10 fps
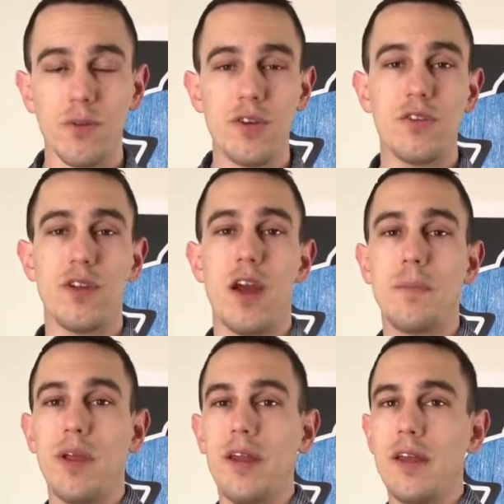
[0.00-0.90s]
Recently I
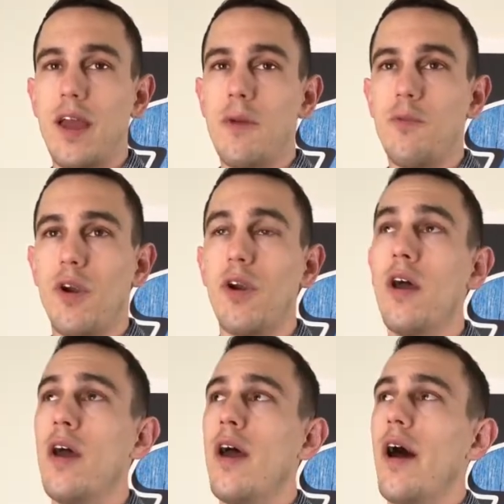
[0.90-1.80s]
played a game where
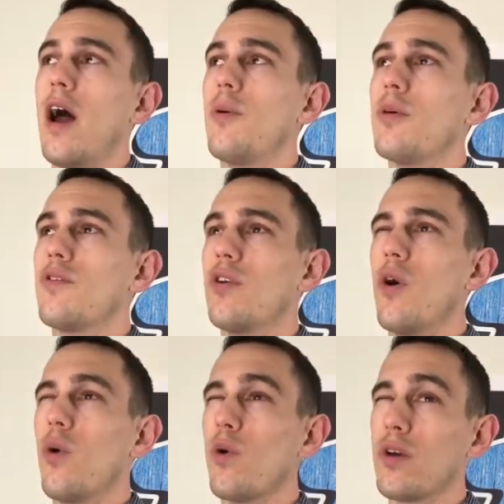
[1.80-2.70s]
I was an
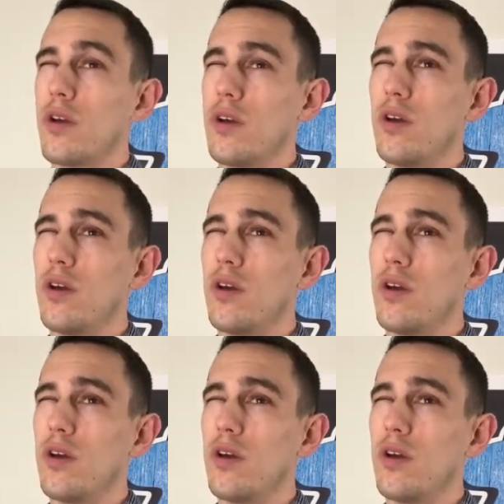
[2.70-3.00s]
orc